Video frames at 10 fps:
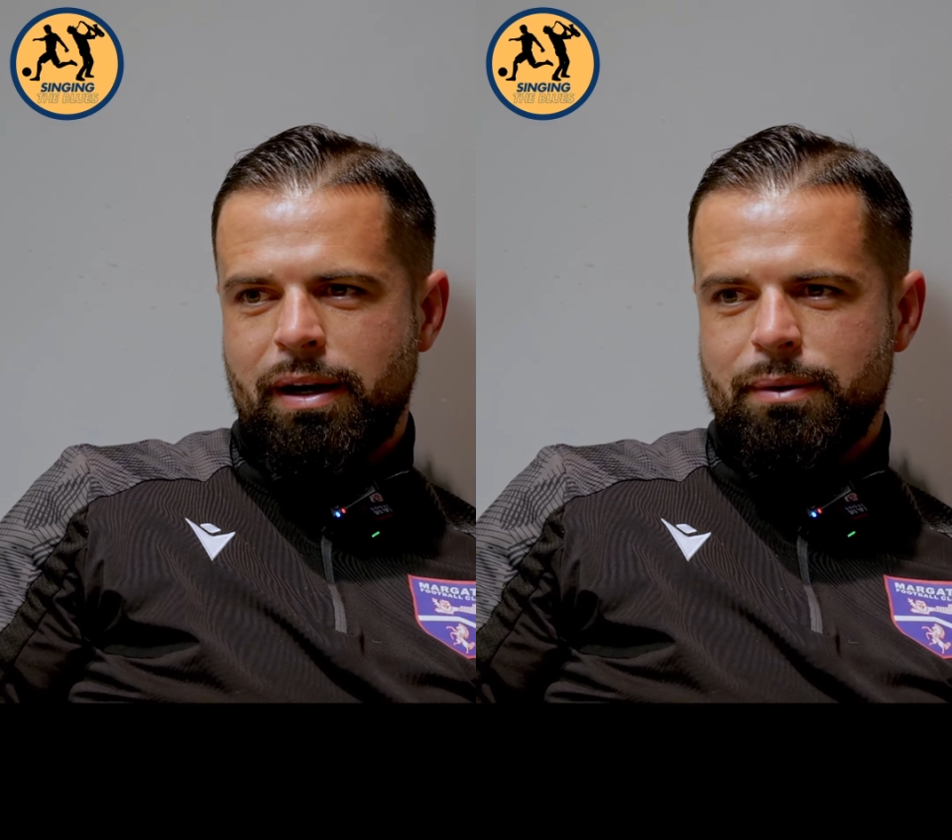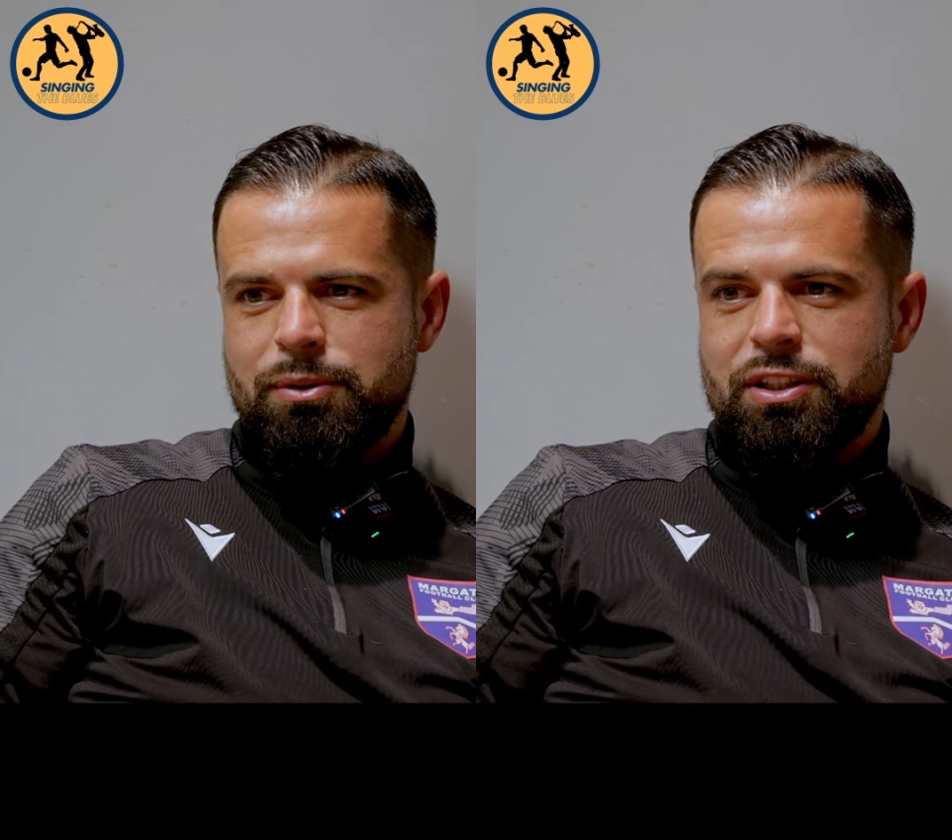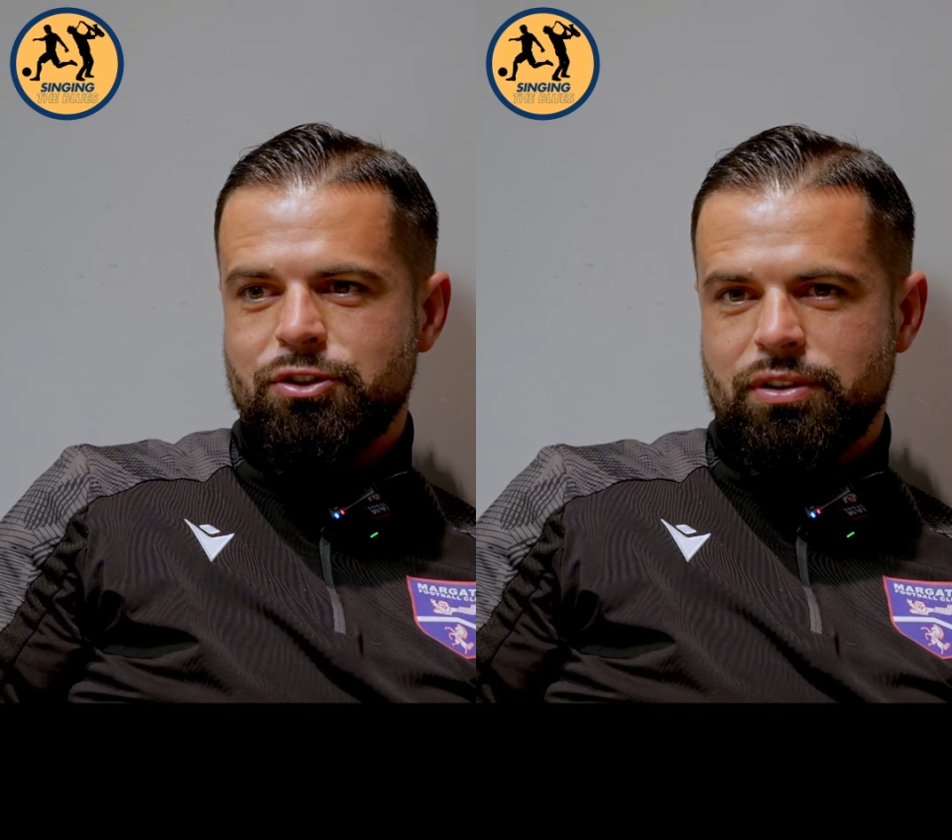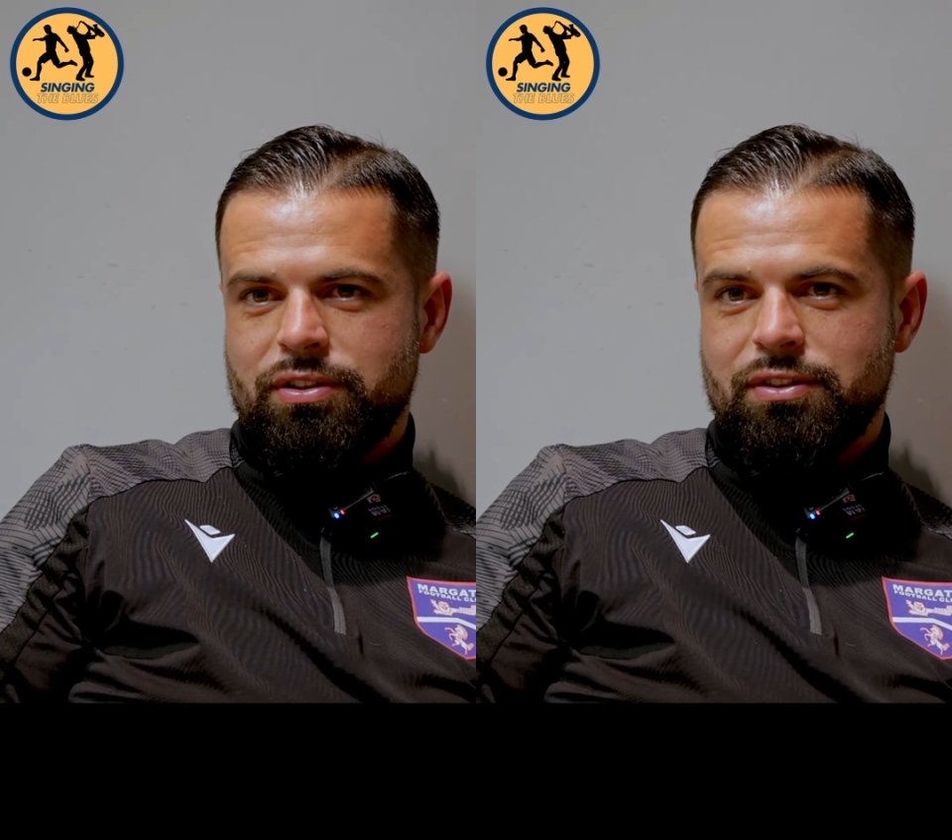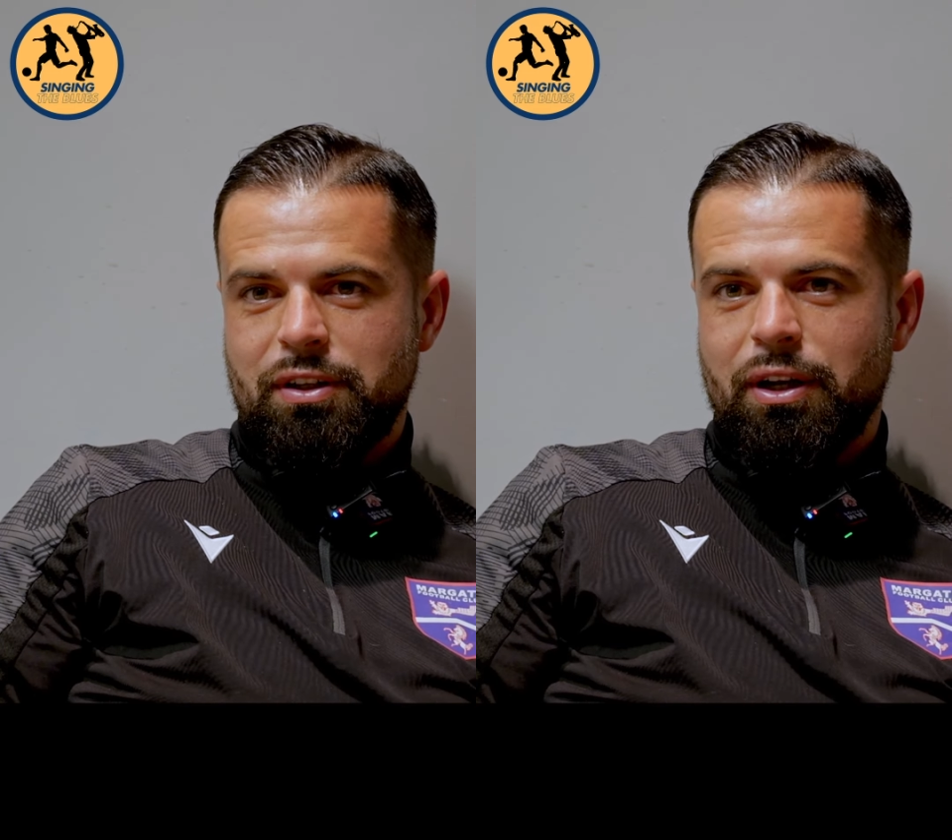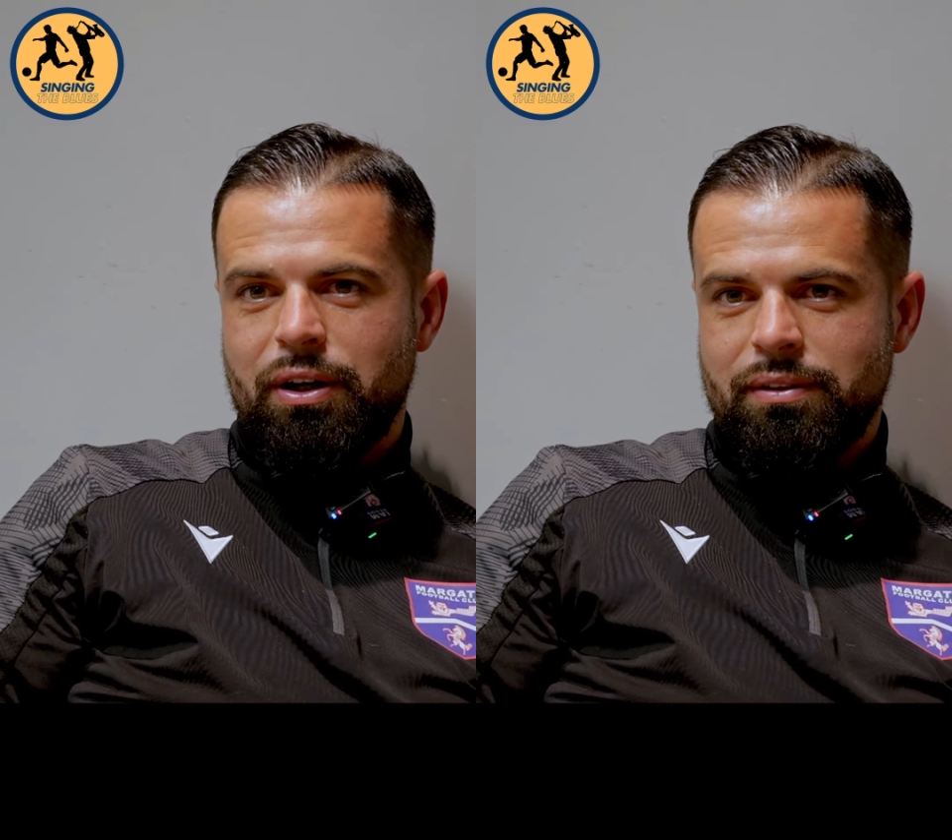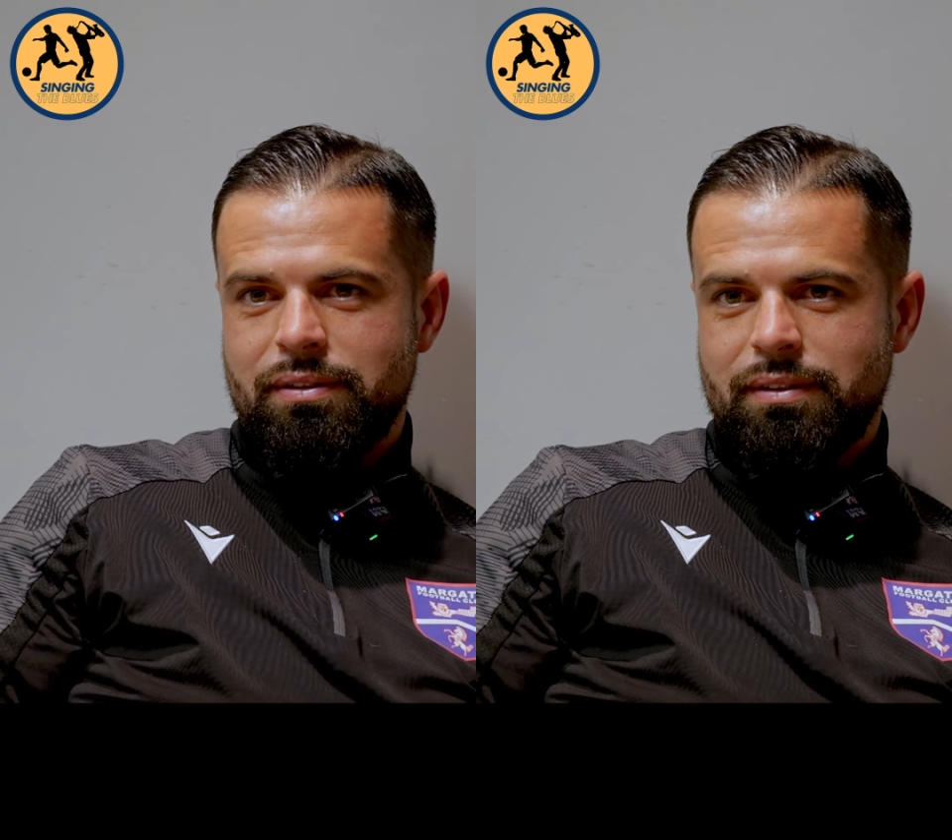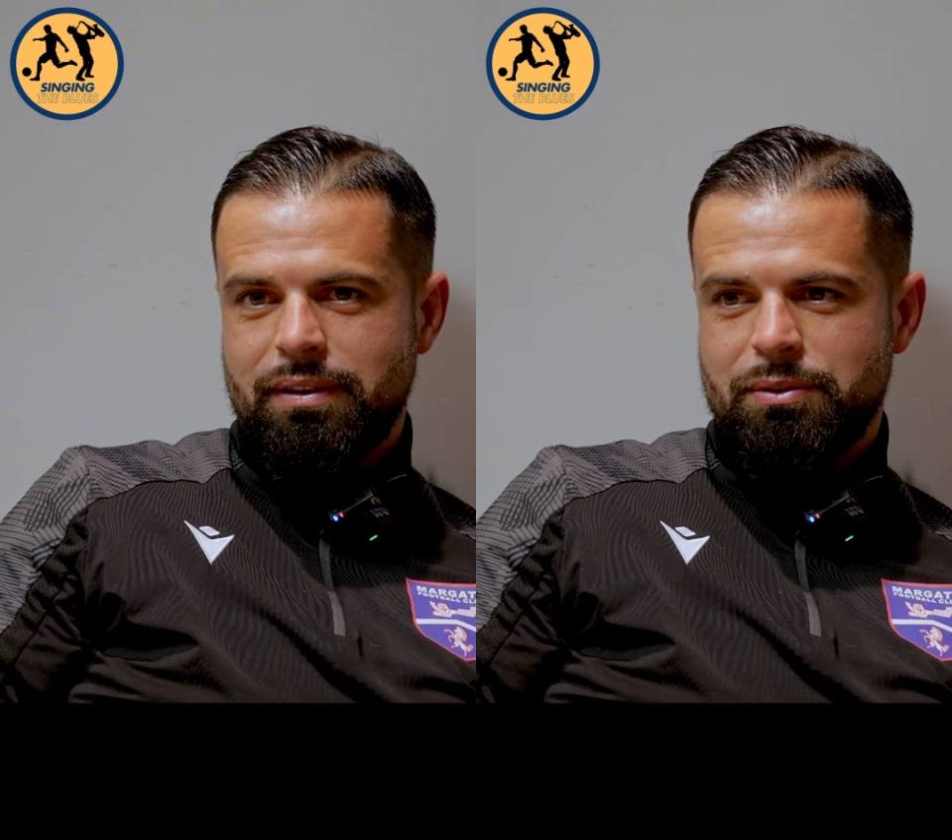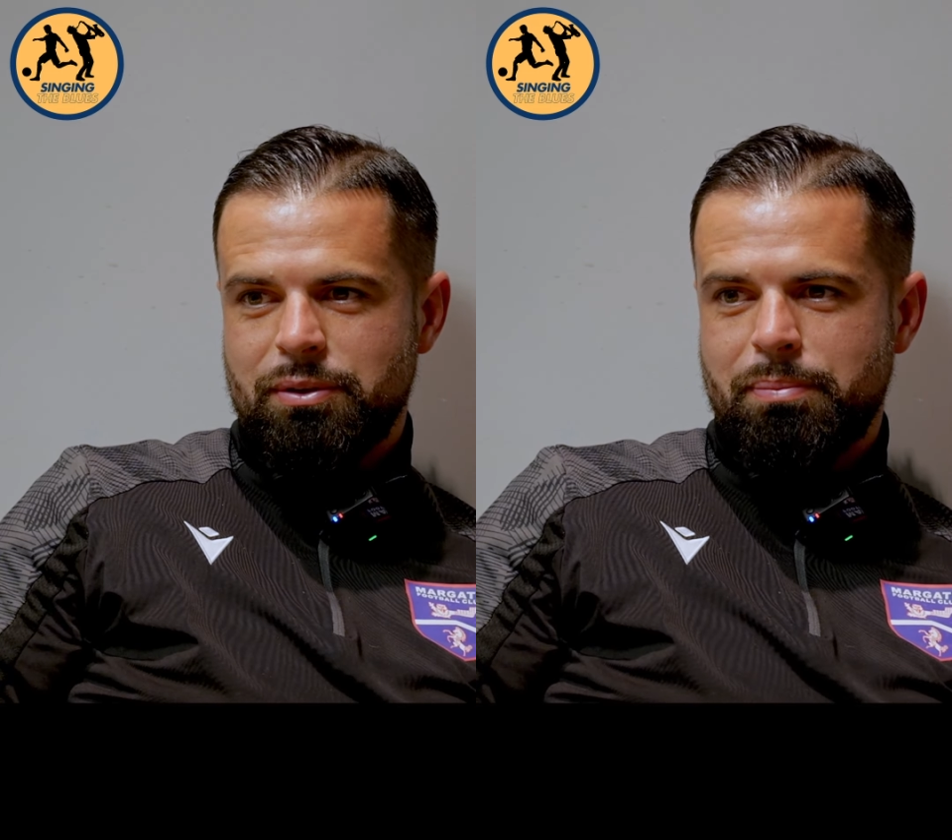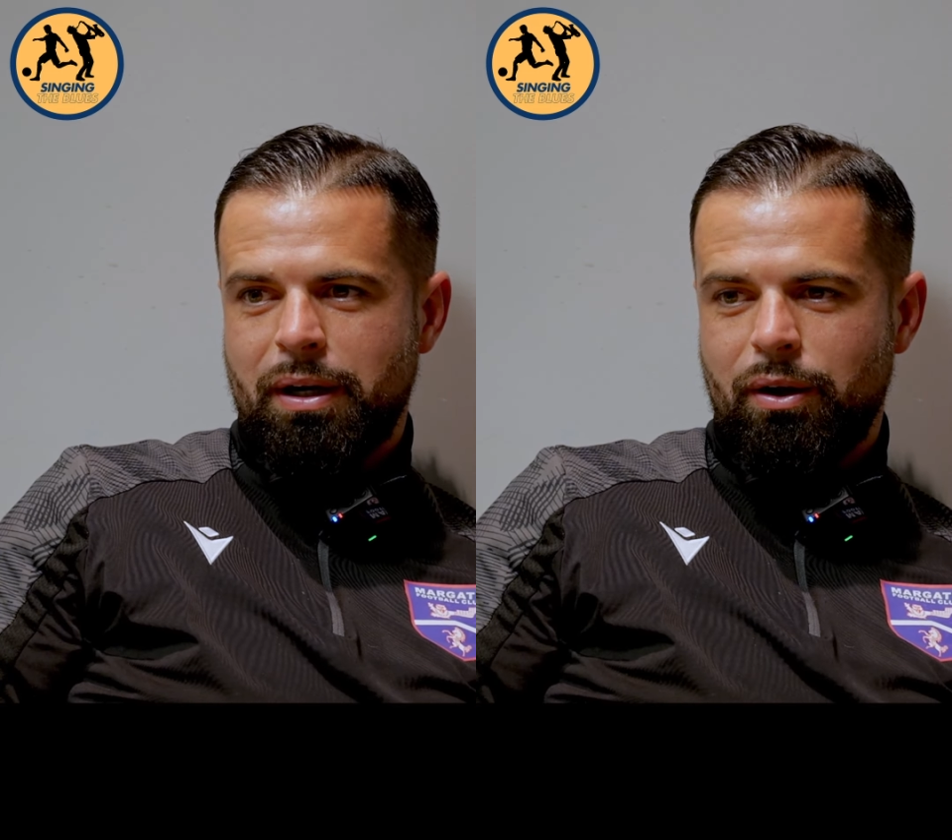and it was interesting to learn.
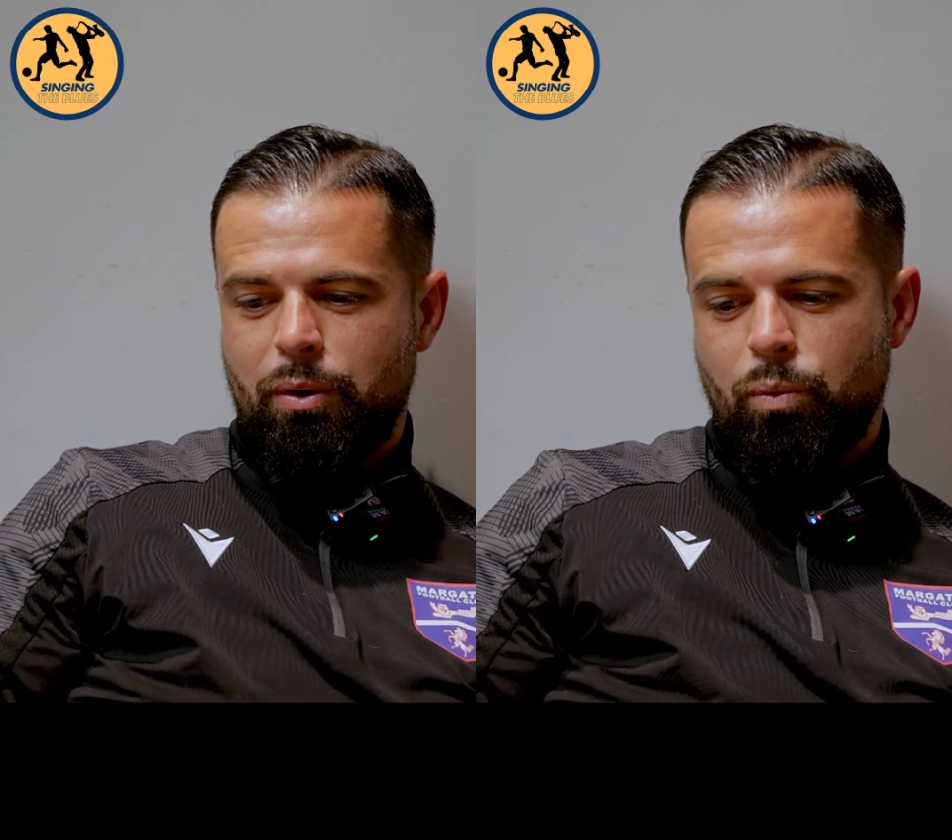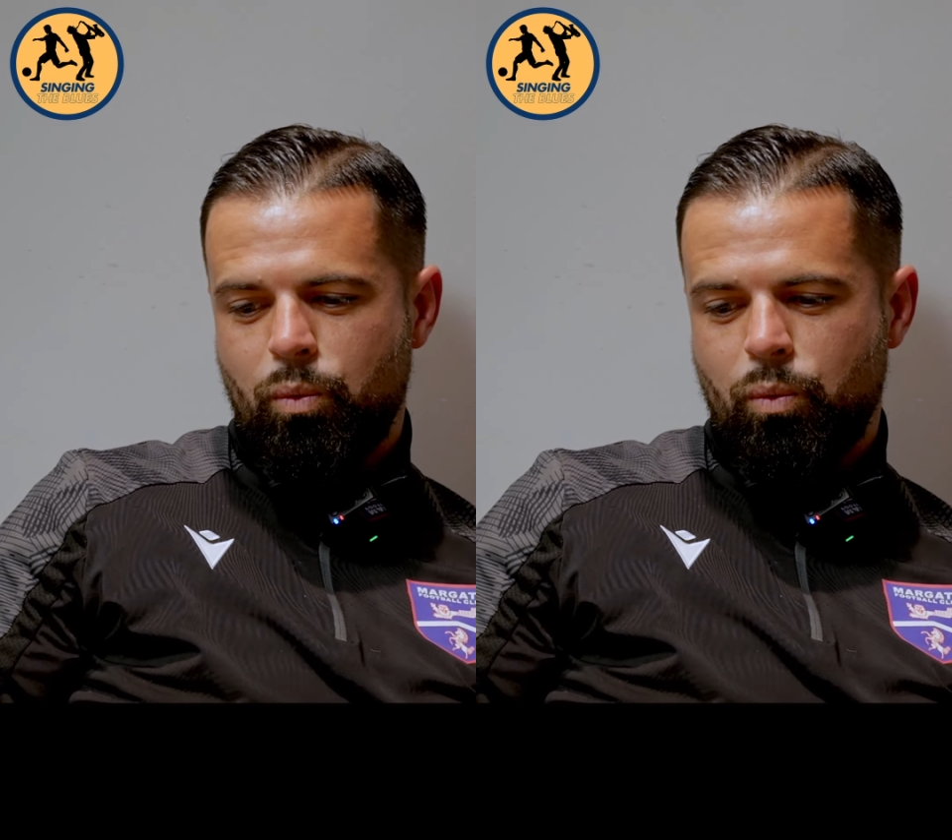But